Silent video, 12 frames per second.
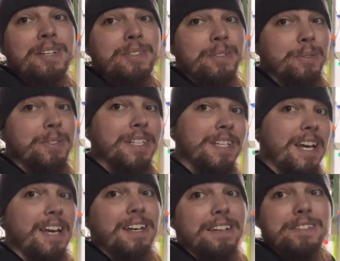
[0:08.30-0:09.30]
So
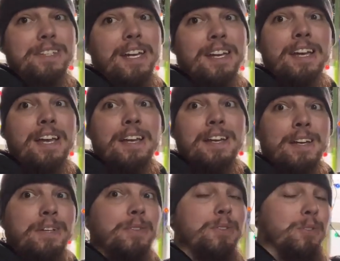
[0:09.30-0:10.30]
today is a
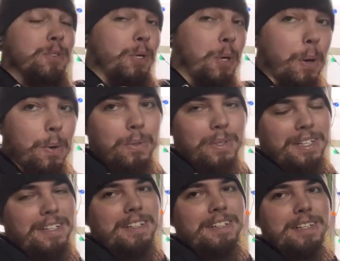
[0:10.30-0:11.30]

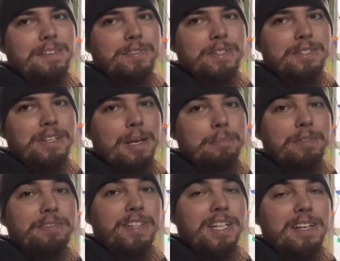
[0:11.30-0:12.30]
totally different type
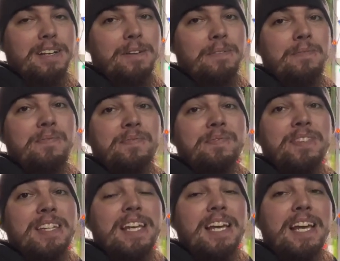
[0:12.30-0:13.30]
of video,
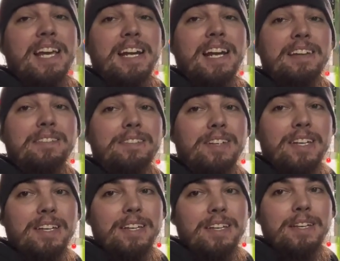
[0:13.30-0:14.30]
and I
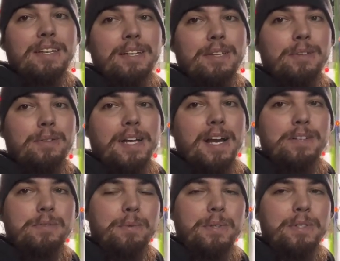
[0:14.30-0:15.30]
think you
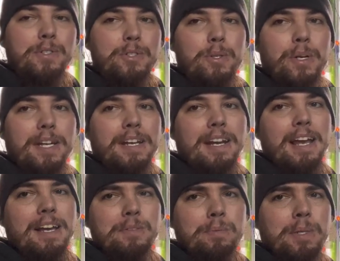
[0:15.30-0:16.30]
guys will enjoy it
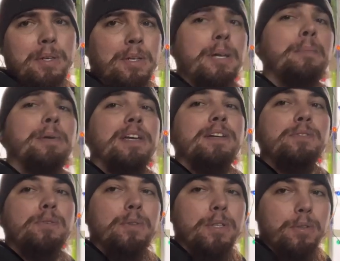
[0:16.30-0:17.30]
as we are coming
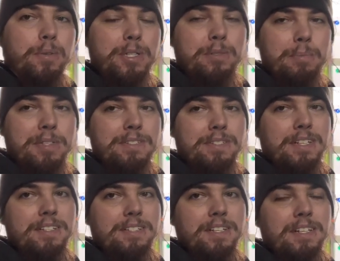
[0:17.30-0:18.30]
into the Christmas
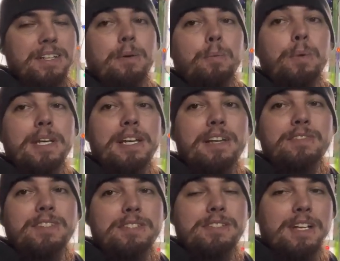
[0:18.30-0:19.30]
season. We
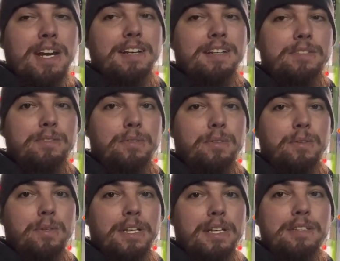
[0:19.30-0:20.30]
have decided
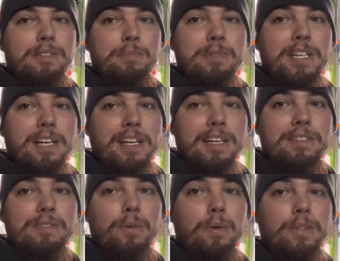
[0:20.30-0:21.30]
to get some
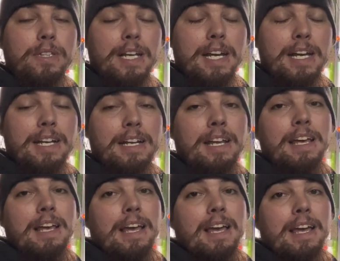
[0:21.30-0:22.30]
tickets online
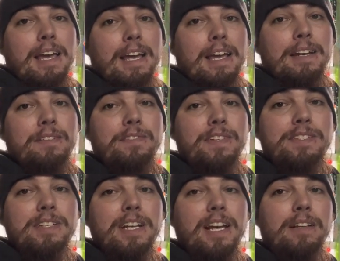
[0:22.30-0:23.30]
and
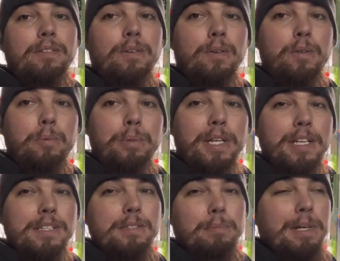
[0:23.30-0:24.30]
visit a local
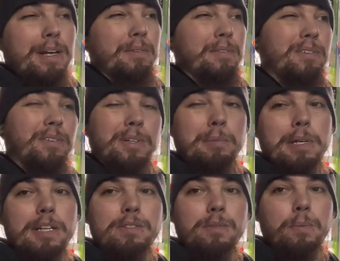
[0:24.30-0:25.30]
place about 30
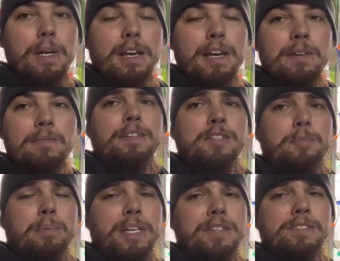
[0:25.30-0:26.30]
minutes away. This
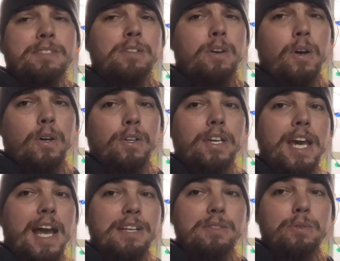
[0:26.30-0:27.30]
place is called
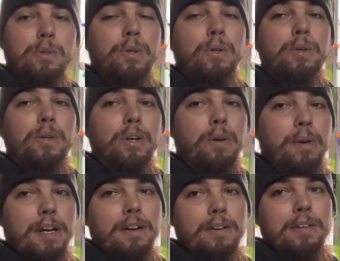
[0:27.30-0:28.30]
Castle
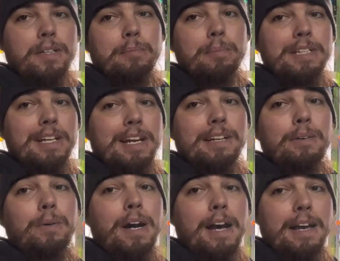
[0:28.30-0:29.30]
Noel in Medina,
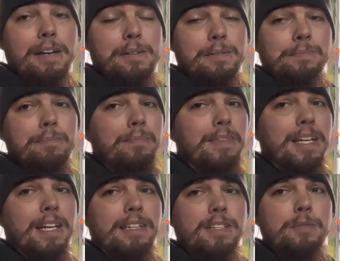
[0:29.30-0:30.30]
Ohio
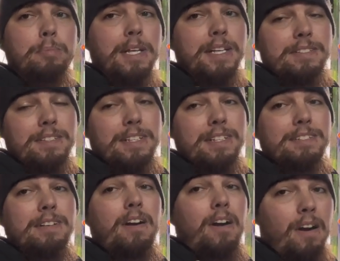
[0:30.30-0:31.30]
and this place
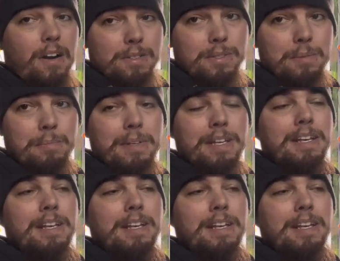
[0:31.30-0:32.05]
is awesome.